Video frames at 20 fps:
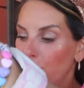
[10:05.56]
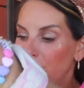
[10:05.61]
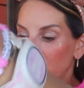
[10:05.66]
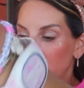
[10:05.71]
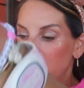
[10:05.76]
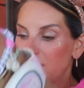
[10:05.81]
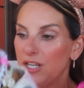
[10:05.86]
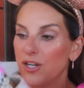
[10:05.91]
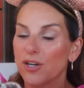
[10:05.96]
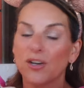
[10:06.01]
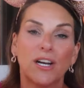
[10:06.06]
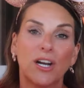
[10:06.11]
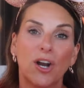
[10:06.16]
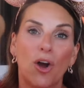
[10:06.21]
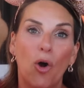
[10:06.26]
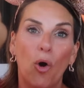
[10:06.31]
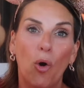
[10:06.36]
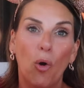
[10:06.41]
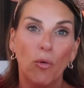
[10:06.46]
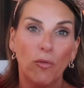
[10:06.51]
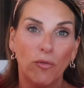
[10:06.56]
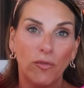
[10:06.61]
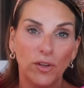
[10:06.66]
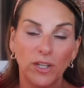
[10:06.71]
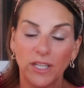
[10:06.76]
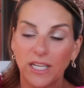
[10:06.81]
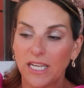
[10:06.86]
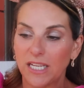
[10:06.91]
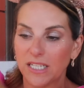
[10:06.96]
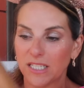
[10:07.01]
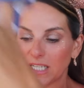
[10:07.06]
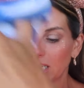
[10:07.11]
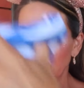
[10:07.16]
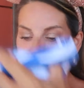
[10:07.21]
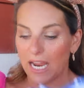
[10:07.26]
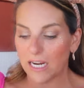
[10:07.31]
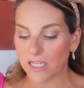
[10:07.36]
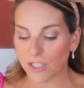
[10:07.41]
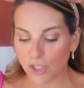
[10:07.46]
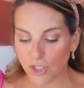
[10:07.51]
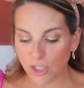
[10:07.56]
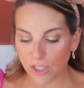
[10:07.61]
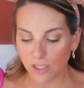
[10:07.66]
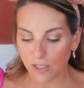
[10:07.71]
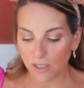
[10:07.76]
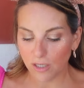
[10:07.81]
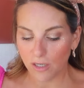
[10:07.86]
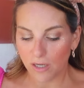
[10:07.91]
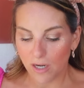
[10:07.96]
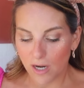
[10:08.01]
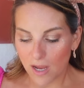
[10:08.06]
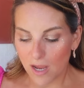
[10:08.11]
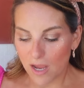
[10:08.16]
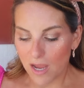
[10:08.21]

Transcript: this year and hopefully into next year.